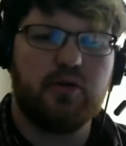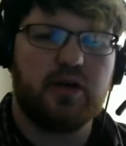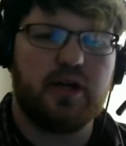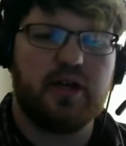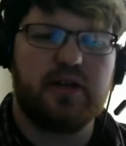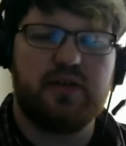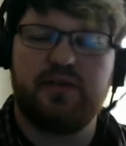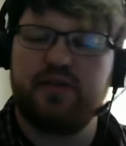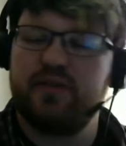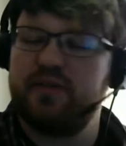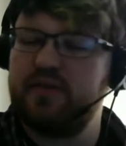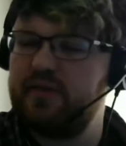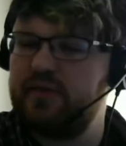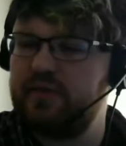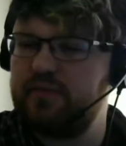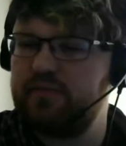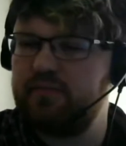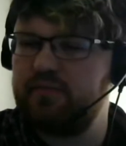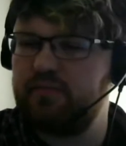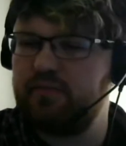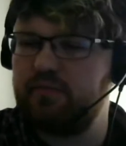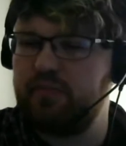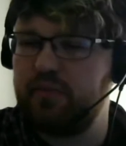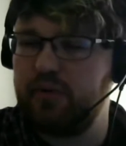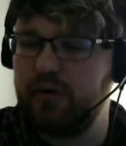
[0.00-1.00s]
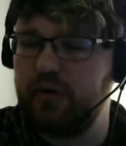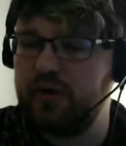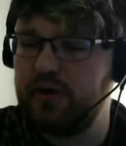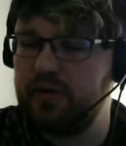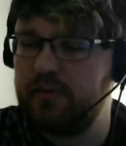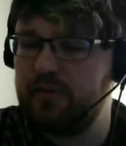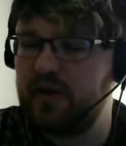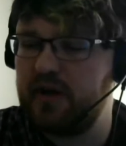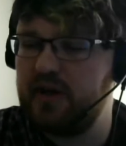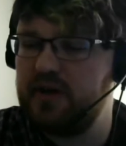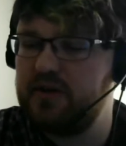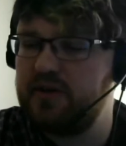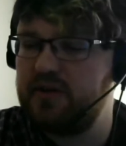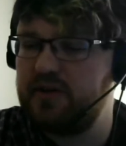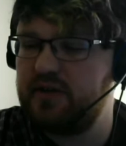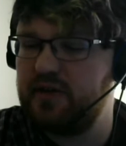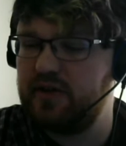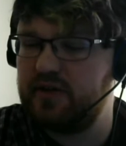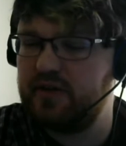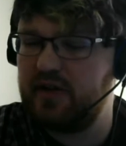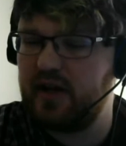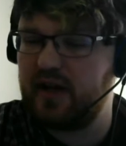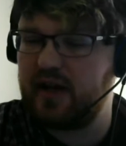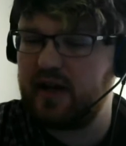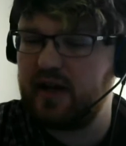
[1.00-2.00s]
It's pretty much
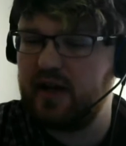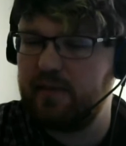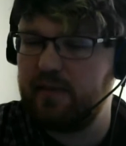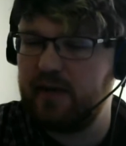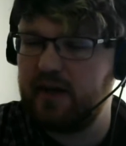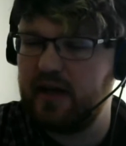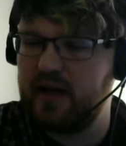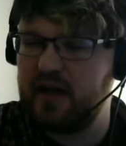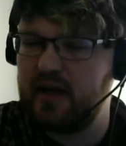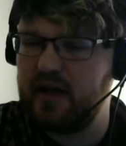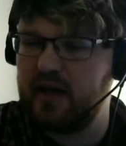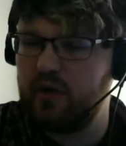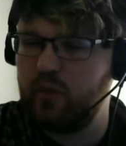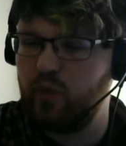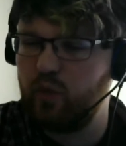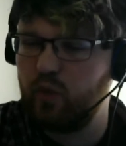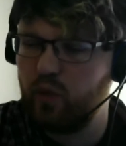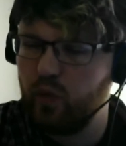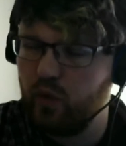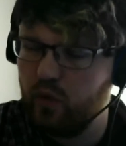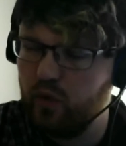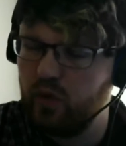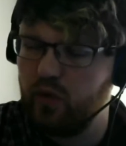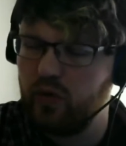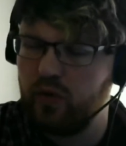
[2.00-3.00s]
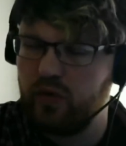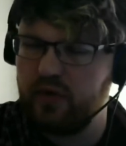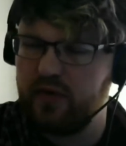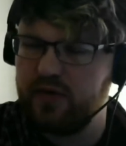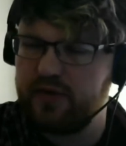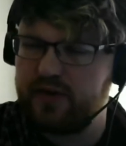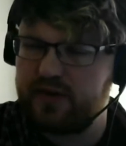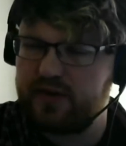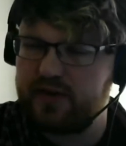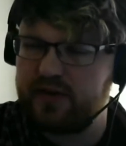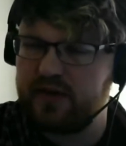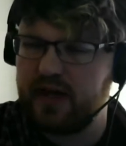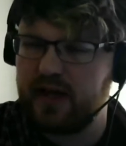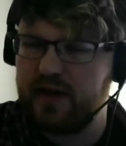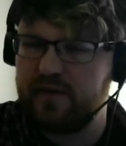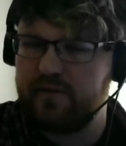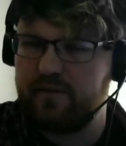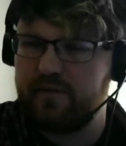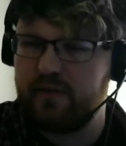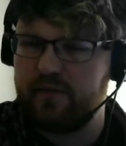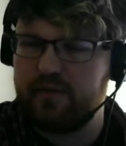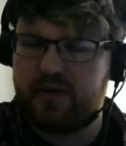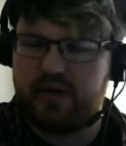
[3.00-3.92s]
there's not going to be any rules aside from,